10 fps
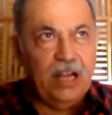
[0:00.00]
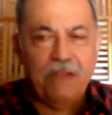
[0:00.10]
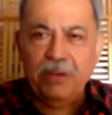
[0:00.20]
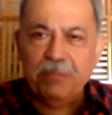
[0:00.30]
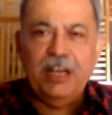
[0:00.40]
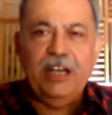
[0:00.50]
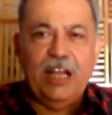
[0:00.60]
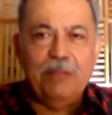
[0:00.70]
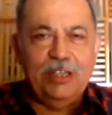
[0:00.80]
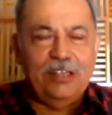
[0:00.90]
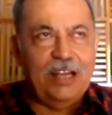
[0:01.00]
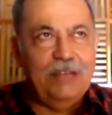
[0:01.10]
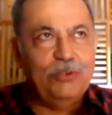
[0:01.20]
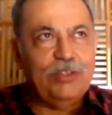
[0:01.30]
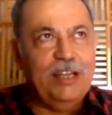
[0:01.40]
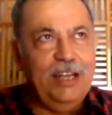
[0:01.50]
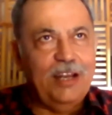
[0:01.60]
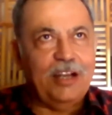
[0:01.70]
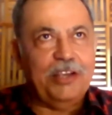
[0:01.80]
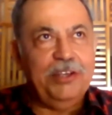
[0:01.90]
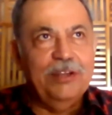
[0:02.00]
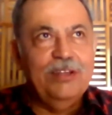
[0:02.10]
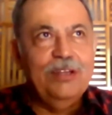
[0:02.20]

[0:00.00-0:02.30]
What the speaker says: After my retirement, I was again lucky.